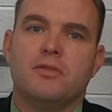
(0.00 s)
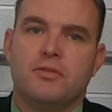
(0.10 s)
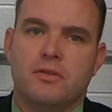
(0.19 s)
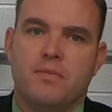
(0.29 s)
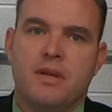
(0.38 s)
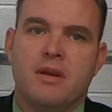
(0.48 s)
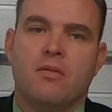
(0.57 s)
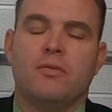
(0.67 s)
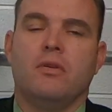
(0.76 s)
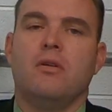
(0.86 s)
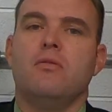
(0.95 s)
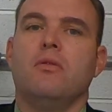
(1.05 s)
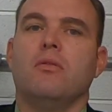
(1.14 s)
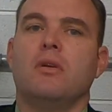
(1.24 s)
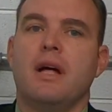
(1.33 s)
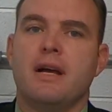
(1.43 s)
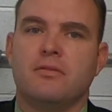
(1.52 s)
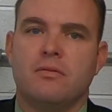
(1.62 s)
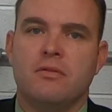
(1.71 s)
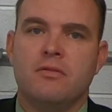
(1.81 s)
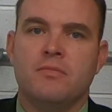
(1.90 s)
It should be on their Google
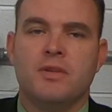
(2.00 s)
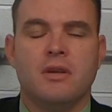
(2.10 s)
Classrooms,